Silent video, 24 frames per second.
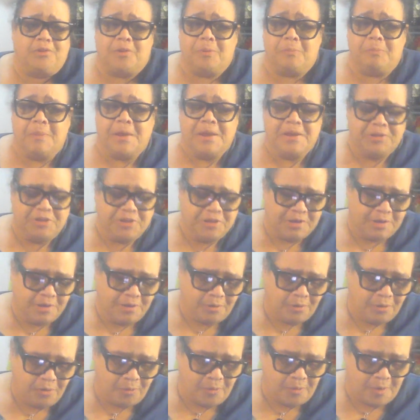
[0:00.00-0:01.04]

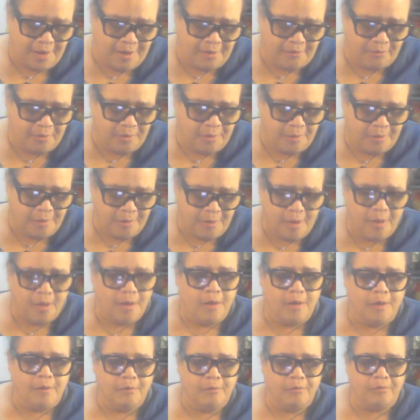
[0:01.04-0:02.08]
dimension or whatever
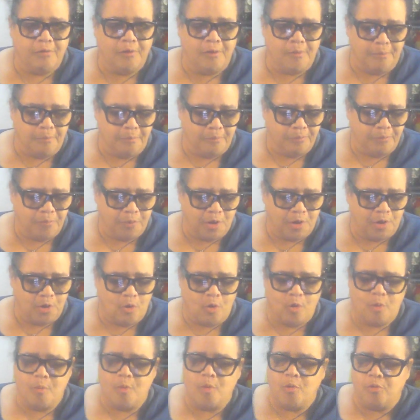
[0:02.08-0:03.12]
from the
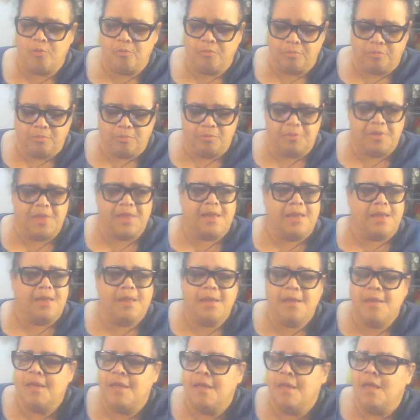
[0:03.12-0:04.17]
normal
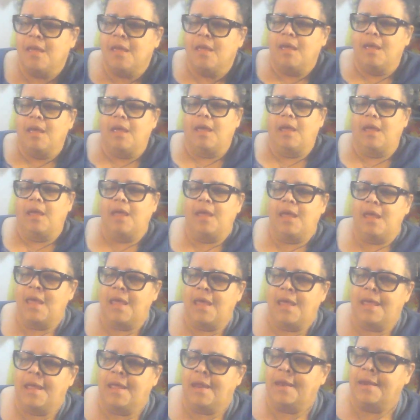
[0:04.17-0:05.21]
thing.
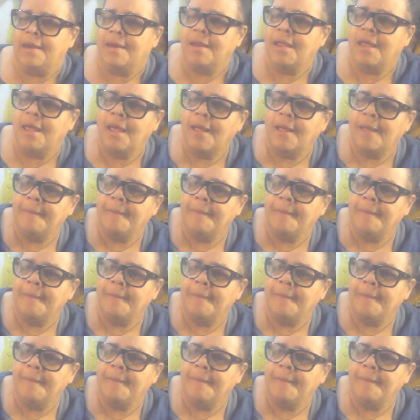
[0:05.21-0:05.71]
And